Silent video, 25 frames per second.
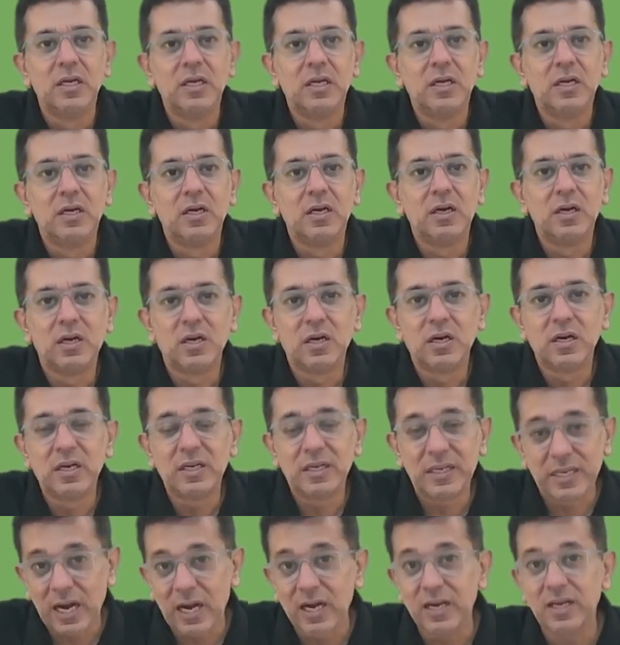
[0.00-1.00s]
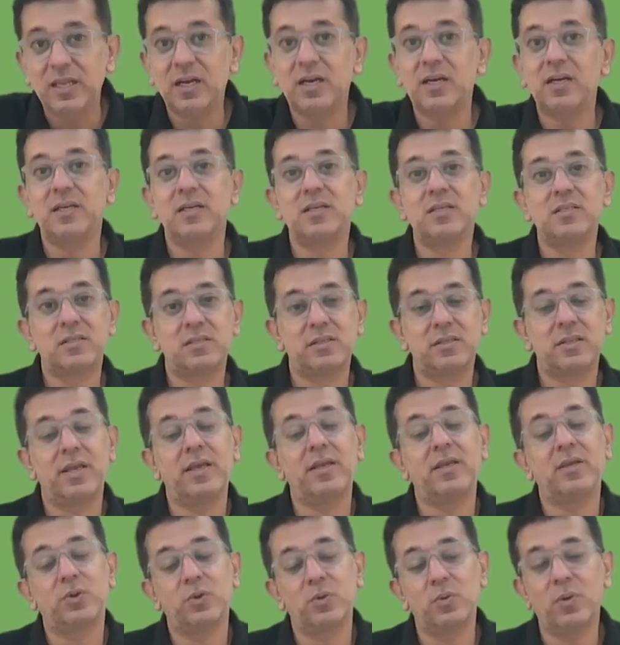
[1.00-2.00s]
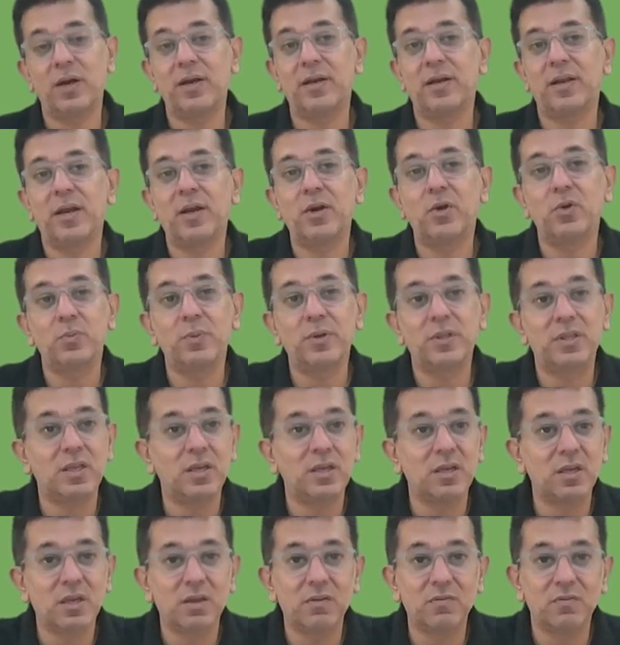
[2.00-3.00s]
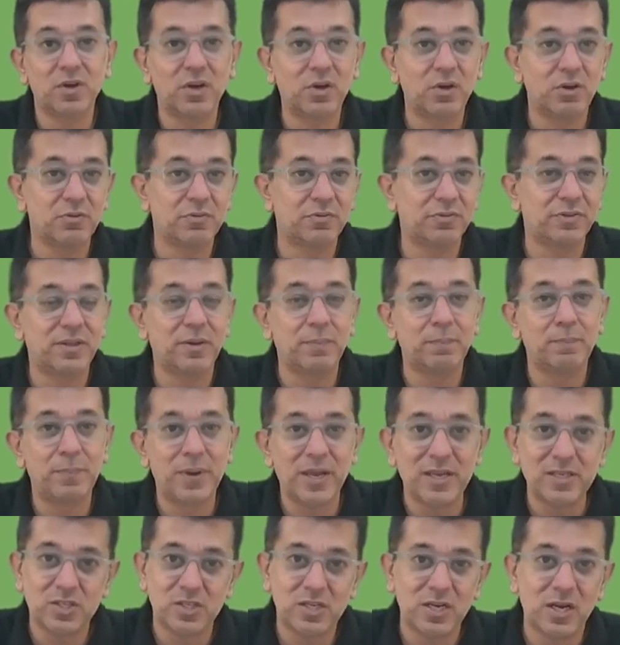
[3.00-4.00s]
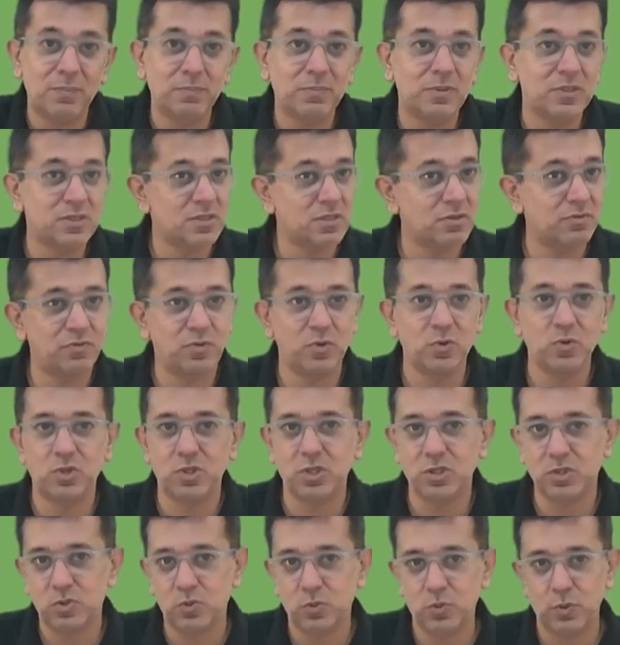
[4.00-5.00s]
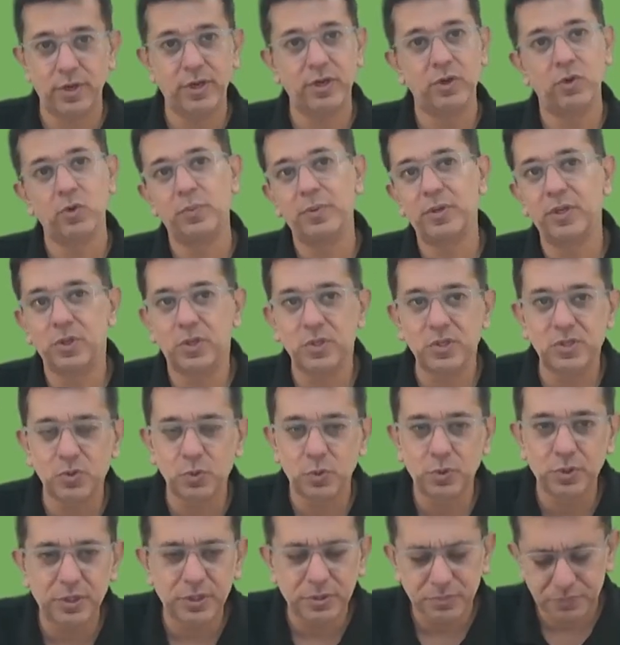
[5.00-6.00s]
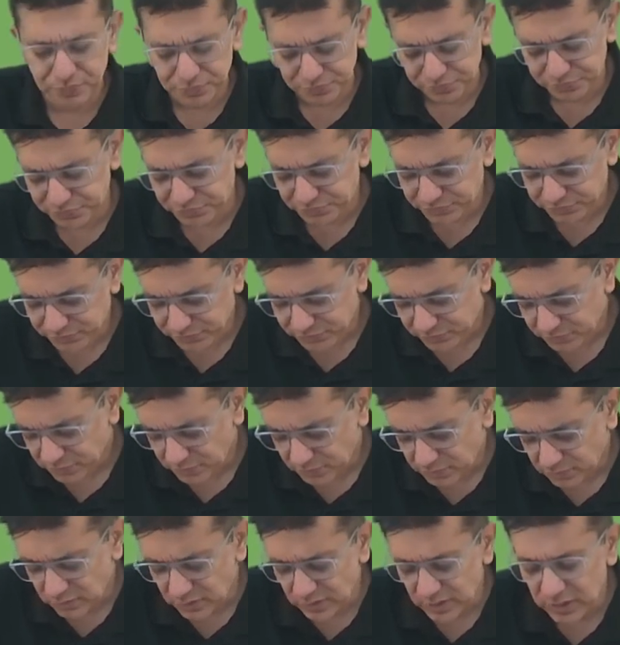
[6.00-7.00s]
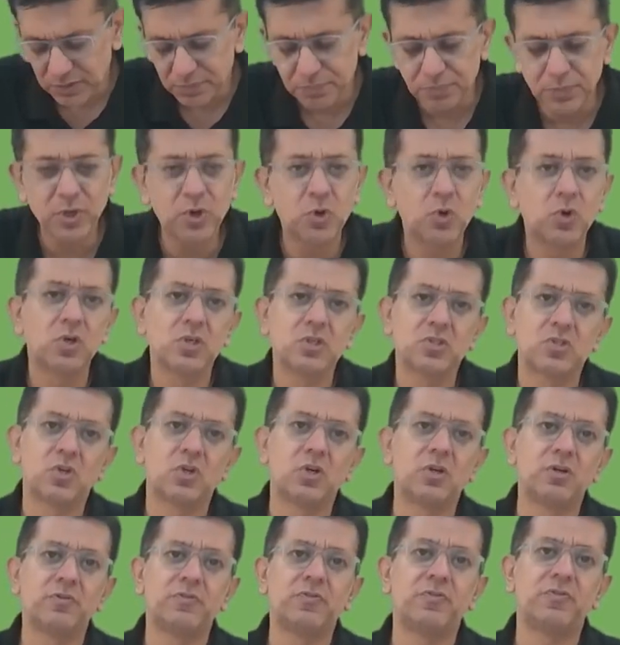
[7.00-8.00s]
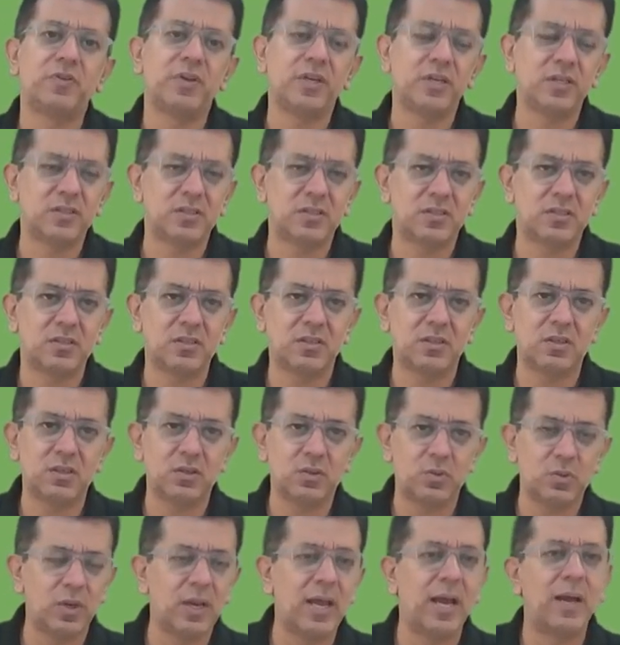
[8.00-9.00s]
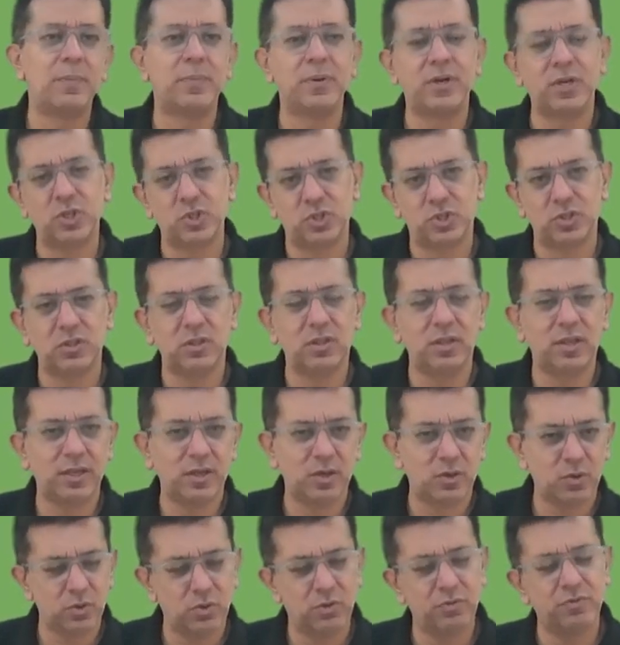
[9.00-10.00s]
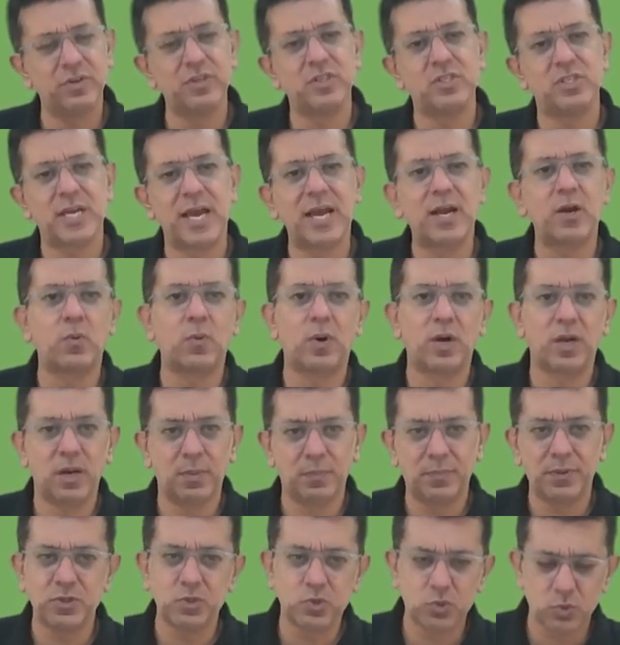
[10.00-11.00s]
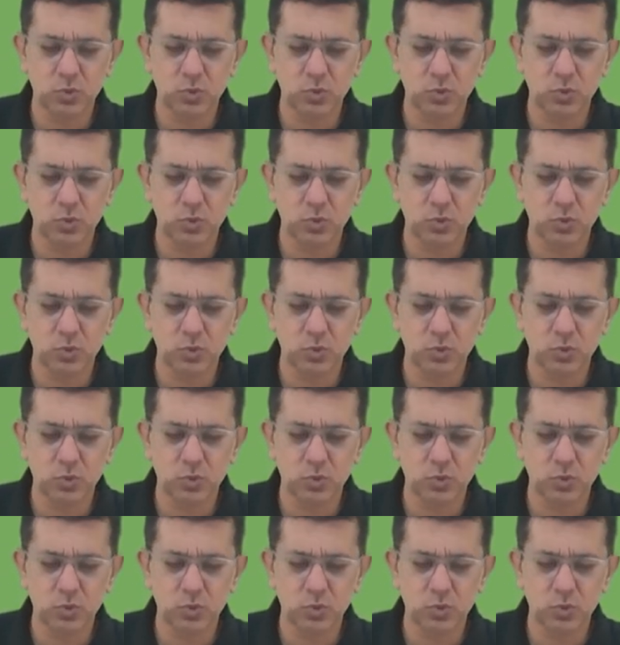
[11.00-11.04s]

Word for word: Uh, Tata is, like, you know, I try to be thinking one of the best companies in future is going to be this only, because of its uh, collaboration, like, you know, with Jaguar up and so